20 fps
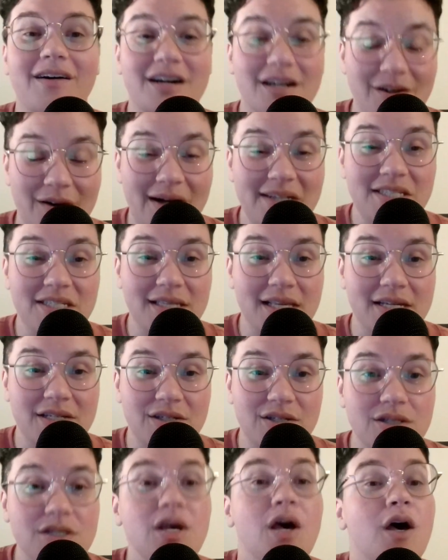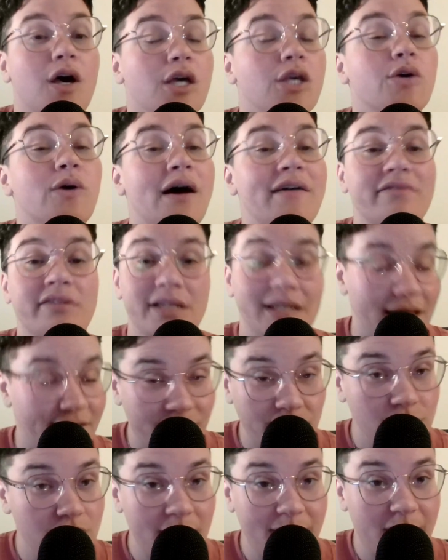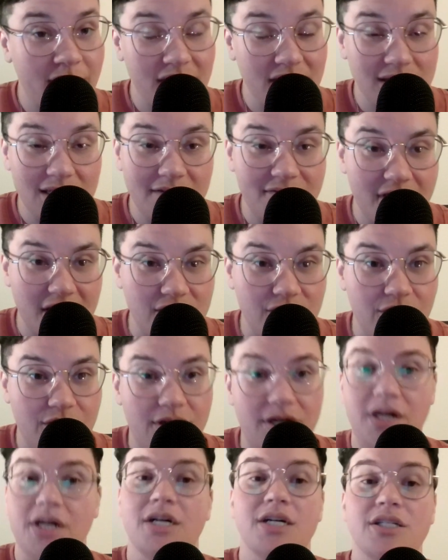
Congratulations, you have leveled up on this adventure